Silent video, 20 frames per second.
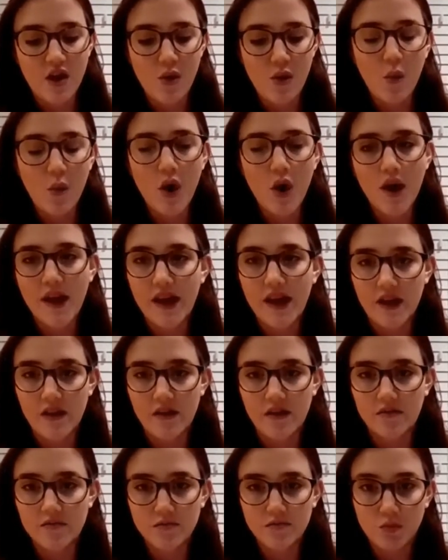
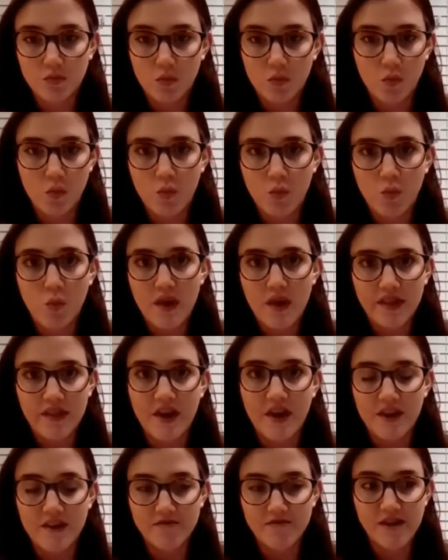working with
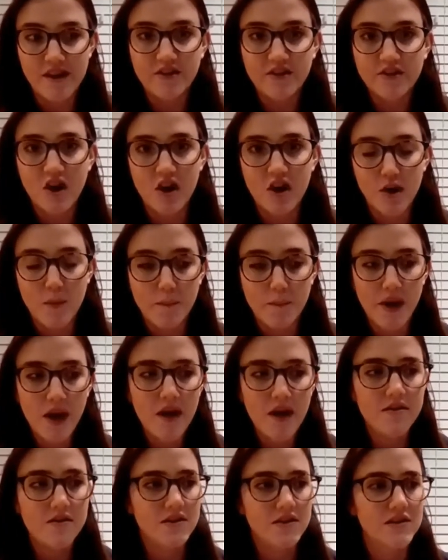kind of race car
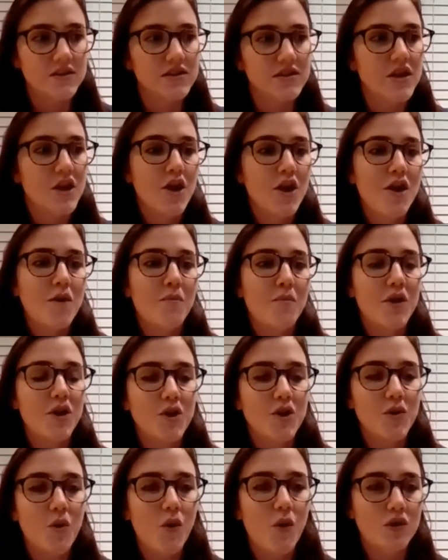components, but
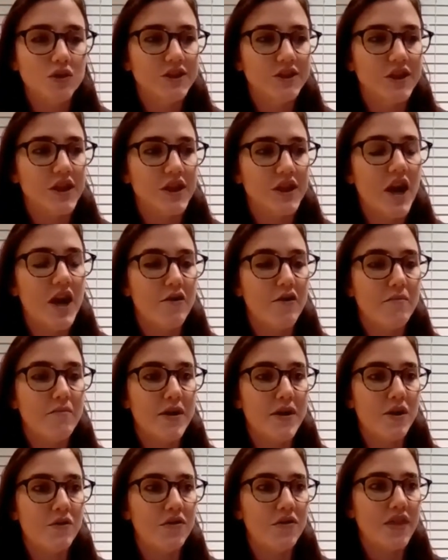you also kind of
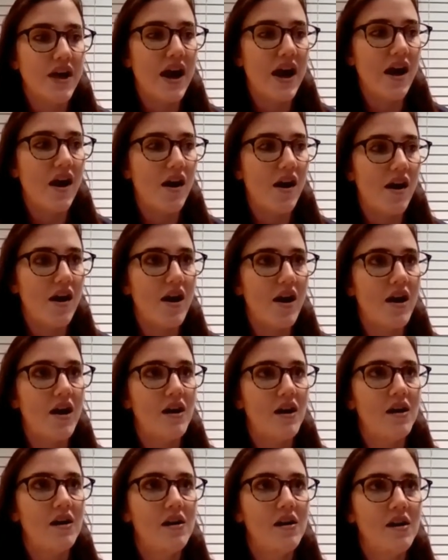build that
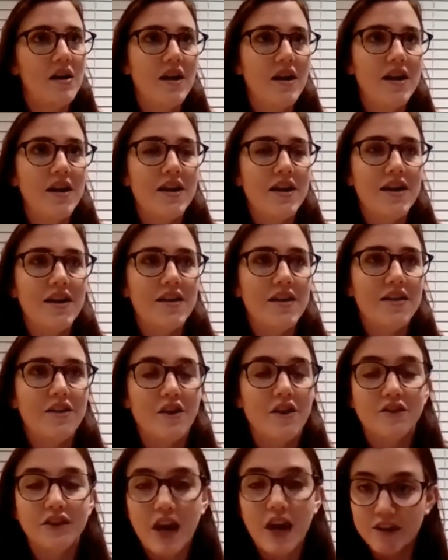
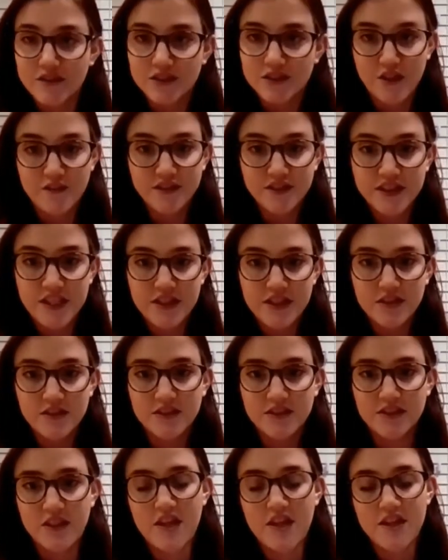those kind of soft
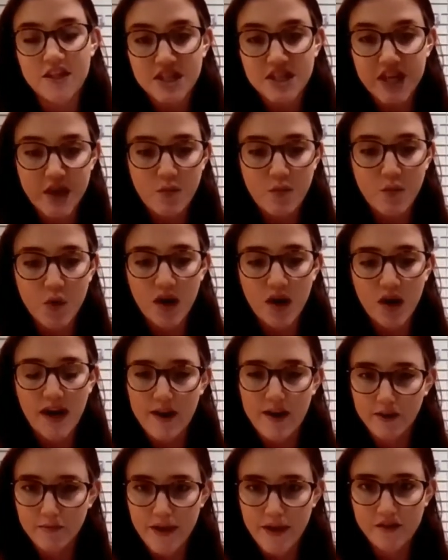skills and like the teamwork
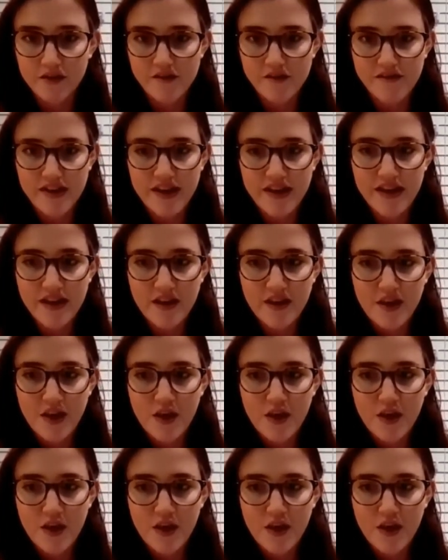aspect of it